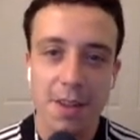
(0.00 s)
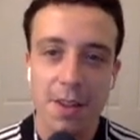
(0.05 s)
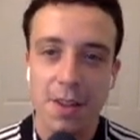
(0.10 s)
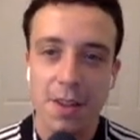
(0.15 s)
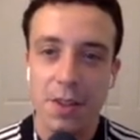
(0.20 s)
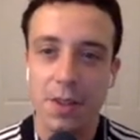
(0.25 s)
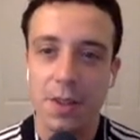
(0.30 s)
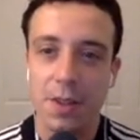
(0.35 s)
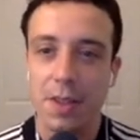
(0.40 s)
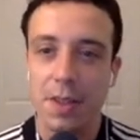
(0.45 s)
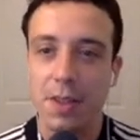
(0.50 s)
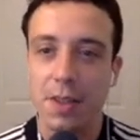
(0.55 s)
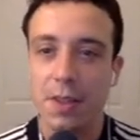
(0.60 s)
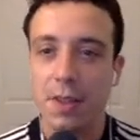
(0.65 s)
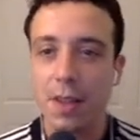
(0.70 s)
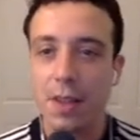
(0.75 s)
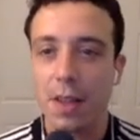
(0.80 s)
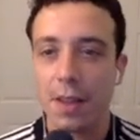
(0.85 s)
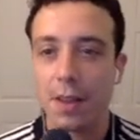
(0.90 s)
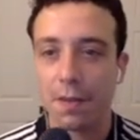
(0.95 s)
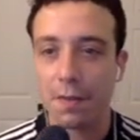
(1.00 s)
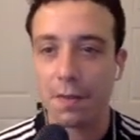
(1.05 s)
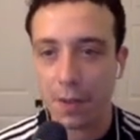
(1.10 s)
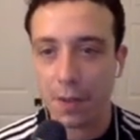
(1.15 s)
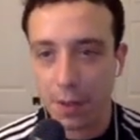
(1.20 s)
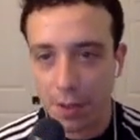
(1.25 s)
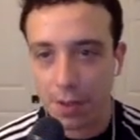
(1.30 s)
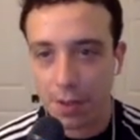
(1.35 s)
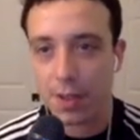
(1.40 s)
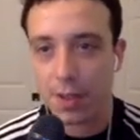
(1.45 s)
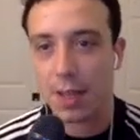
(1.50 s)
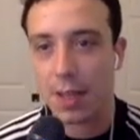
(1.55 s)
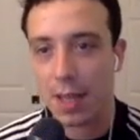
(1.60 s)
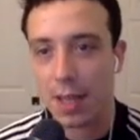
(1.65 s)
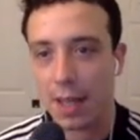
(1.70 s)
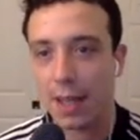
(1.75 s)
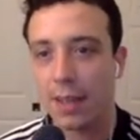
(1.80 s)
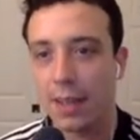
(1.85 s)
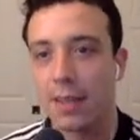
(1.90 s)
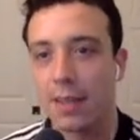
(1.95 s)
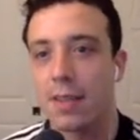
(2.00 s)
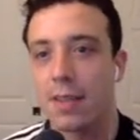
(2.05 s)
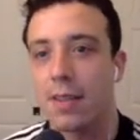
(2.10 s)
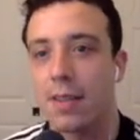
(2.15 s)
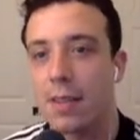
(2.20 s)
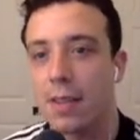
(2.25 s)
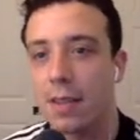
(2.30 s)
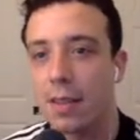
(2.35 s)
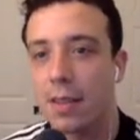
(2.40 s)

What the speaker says: So this is the filtered things